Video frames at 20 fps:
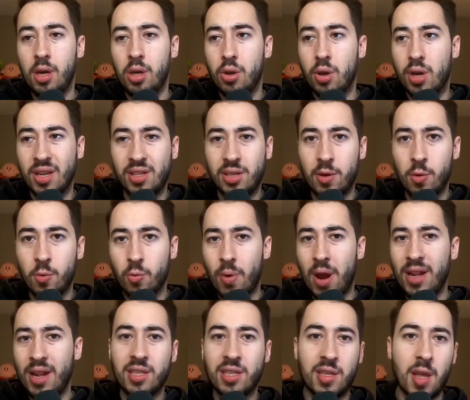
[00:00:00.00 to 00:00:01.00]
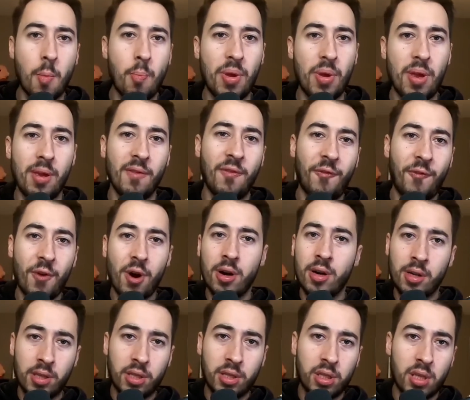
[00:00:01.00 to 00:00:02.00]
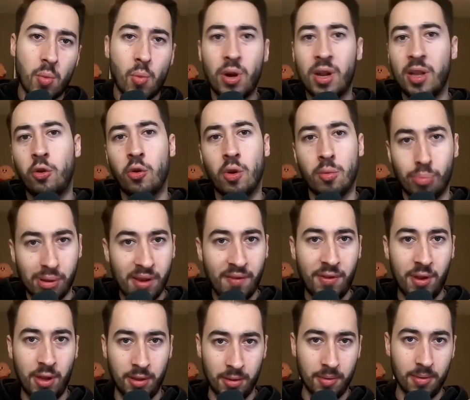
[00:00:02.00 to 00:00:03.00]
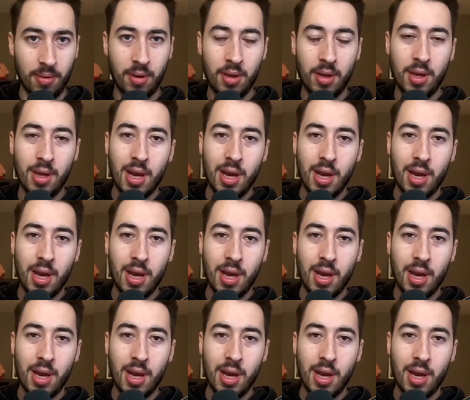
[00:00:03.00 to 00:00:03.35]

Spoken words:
You can see Ren and Stimpy fart someone into oblivion.